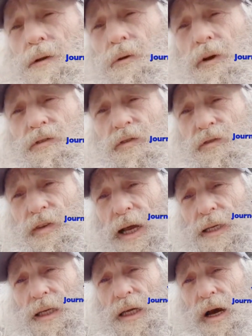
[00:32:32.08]

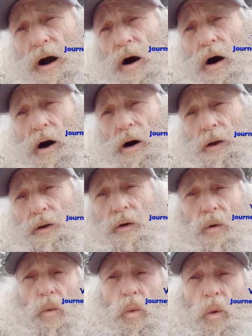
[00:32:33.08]
reflecting on
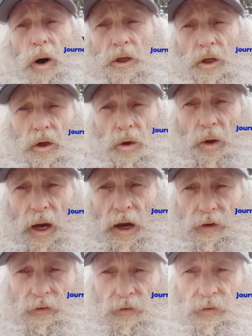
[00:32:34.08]
what you
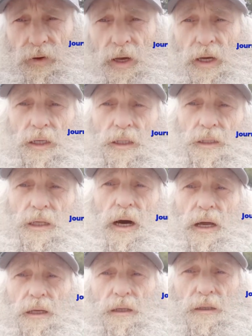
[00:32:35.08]
have
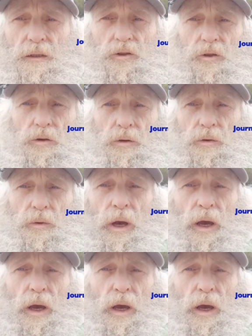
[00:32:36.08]
done to